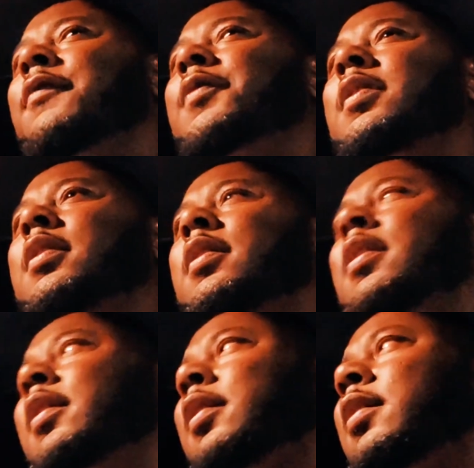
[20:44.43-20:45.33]

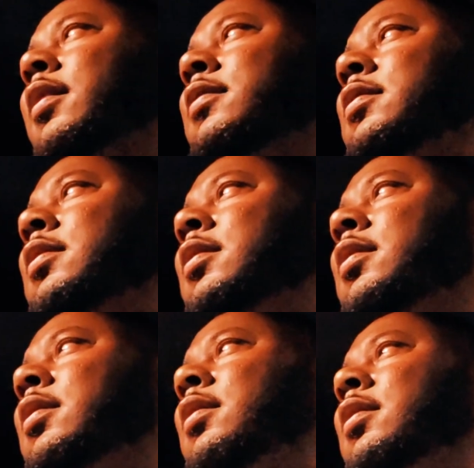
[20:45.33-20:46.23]
for
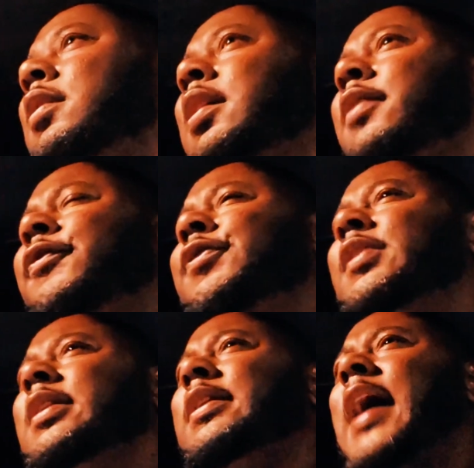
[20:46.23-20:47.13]
his
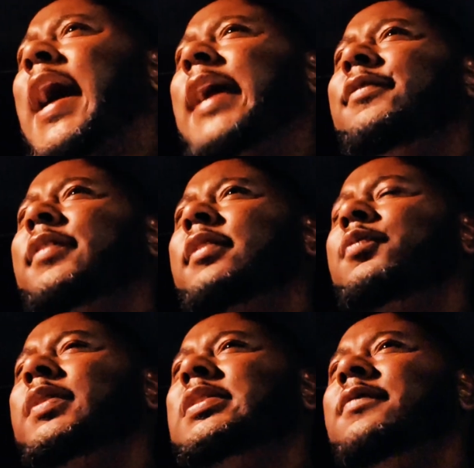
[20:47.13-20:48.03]
son Isaac
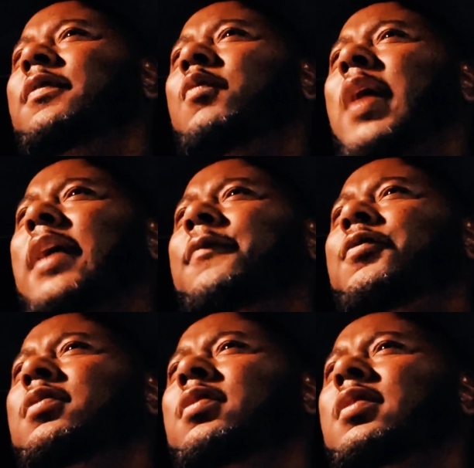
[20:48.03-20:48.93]
to receive a
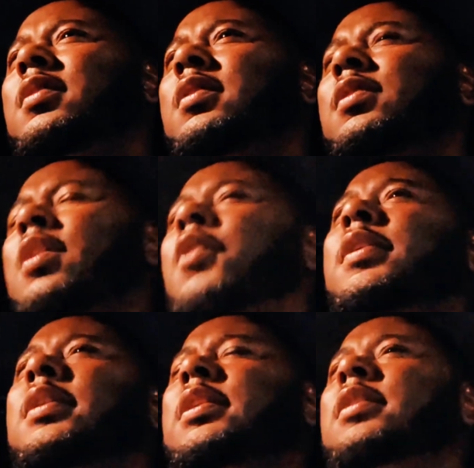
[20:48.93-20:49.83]
wife, or
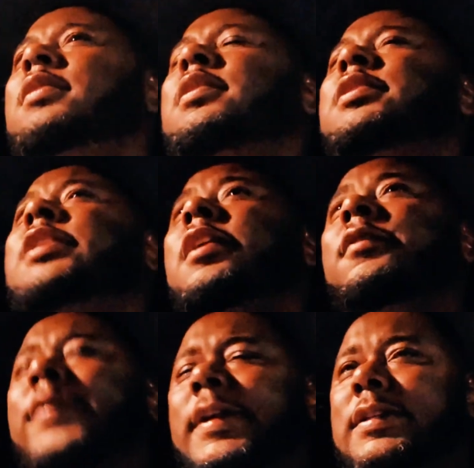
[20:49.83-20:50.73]
no, the
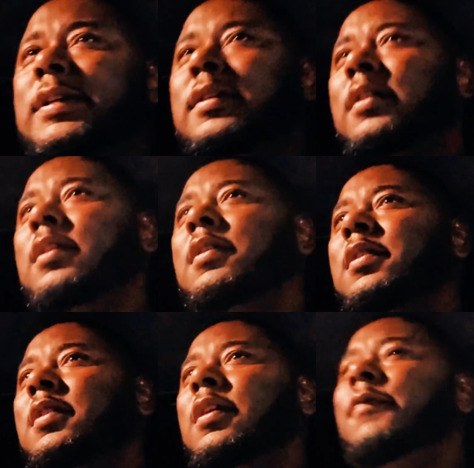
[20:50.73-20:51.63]
servant
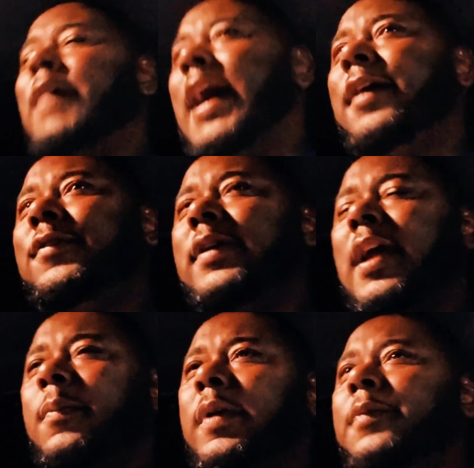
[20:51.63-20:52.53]
of Isaac,
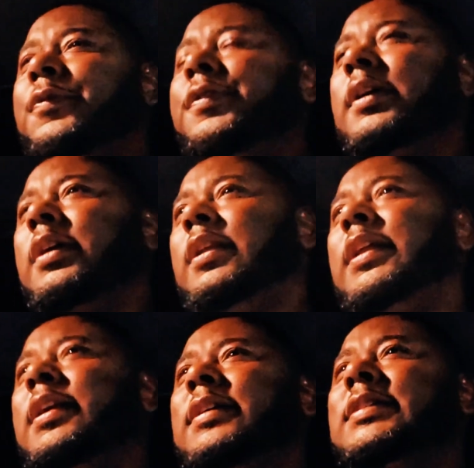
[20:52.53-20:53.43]
Abraham's son,
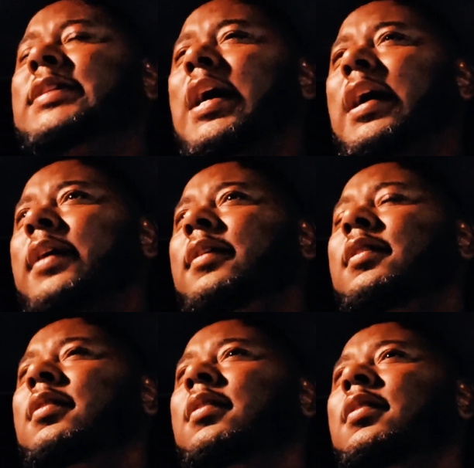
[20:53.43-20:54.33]
needed a sign